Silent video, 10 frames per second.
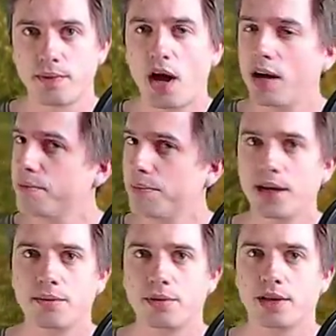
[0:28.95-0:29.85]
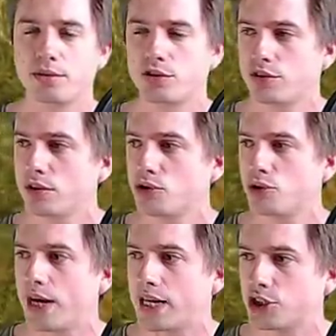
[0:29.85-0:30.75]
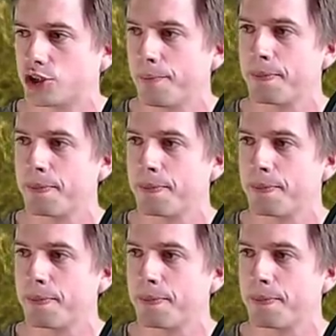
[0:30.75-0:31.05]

Unplayable, he was so trash.